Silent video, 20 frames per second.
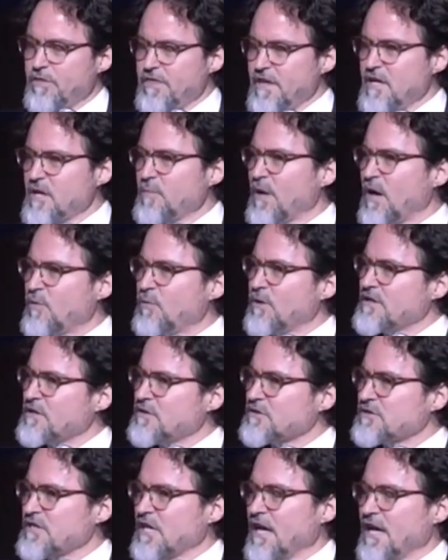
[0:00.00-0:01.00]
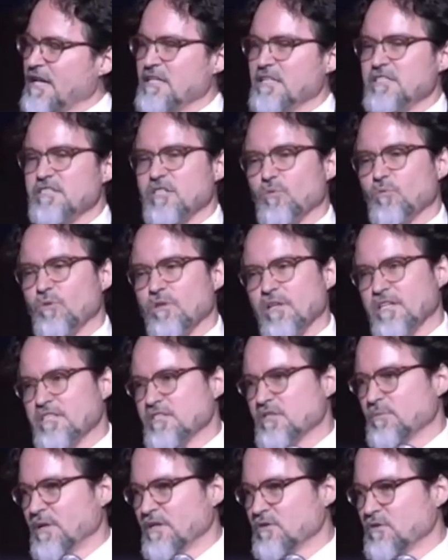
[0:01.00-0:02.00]
Think about what you're saying. He said, "Wallahi
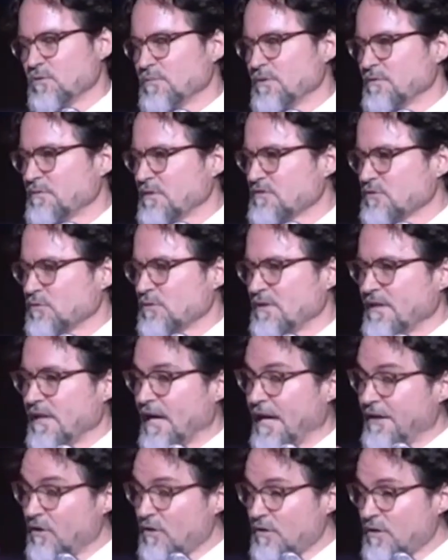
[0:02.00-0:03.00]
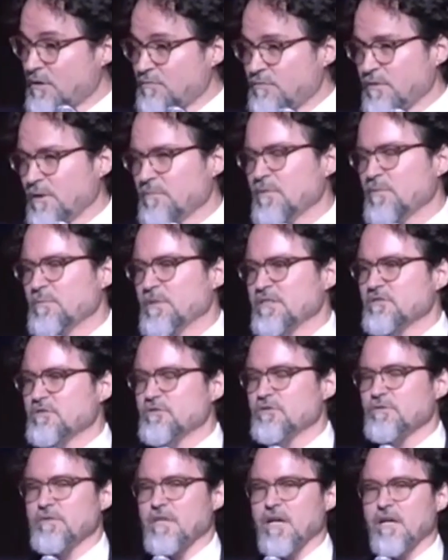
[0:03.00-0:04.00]
sami'tu min rasulillah." I heard it from the
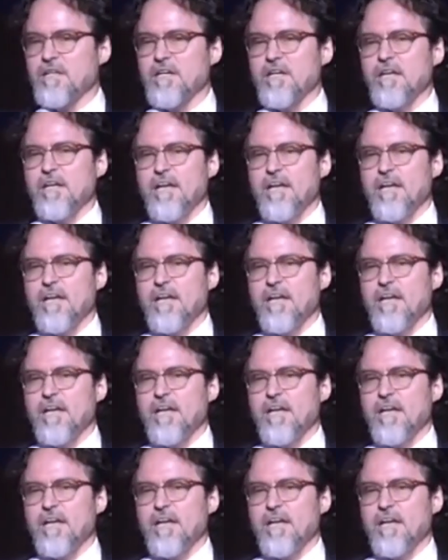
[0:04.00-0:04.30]
Messenger of God.